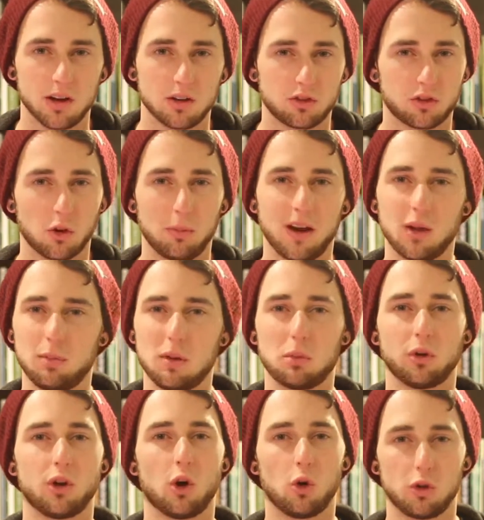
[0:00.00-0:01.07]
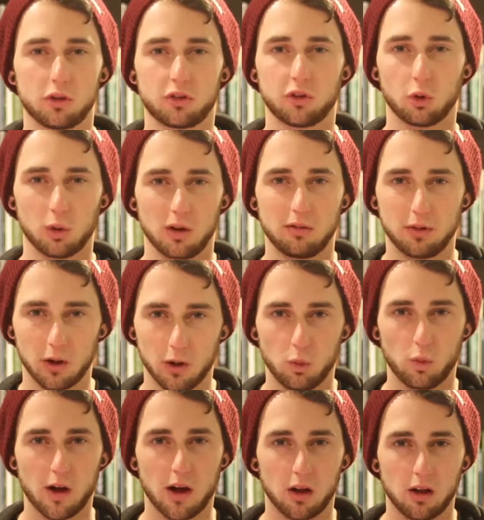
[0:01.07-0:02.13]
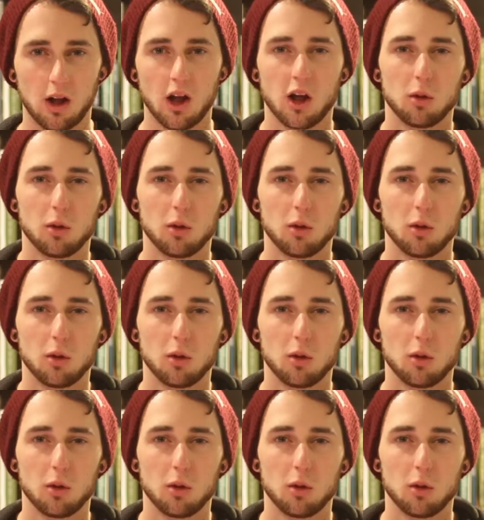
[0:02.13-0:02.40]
And so many people know this story very well,